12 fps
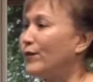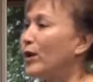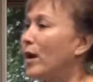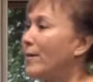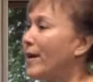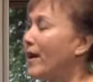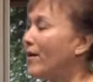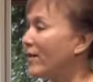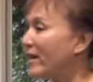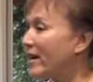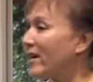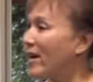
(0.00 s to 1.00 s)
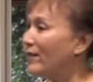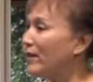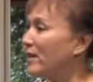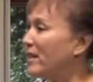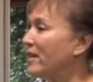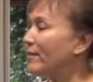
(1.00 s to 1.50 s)
got married,
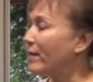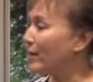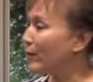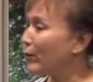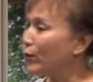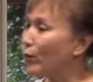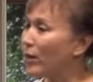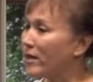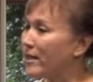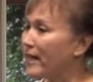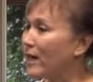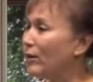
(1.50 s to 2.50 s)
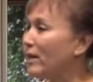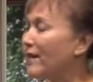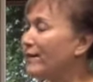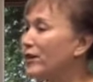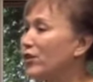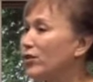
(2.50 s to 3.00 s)
obviously maybe you want to take out
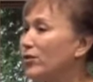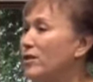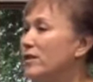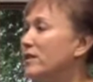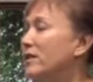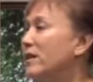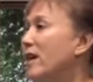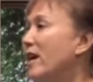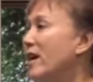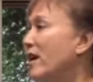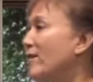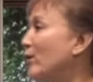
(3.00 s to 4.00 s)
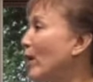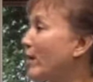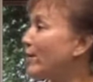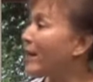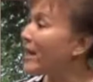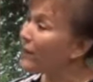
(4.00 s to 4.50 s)
life insurance. If you had a
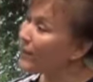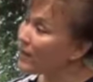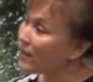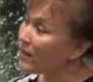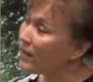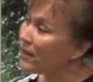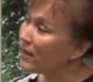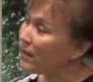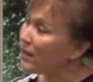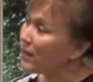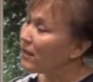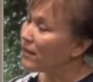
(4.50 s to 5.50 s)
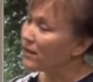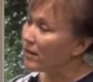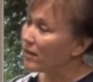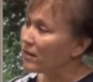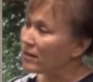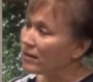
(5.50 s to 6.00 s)
baby, is
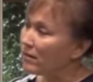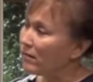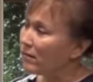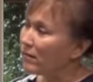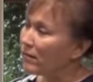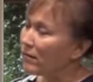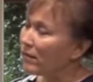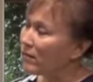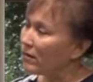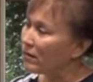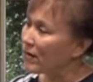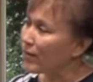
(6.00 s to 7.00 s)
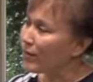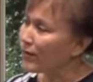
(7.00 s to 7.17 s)
there type of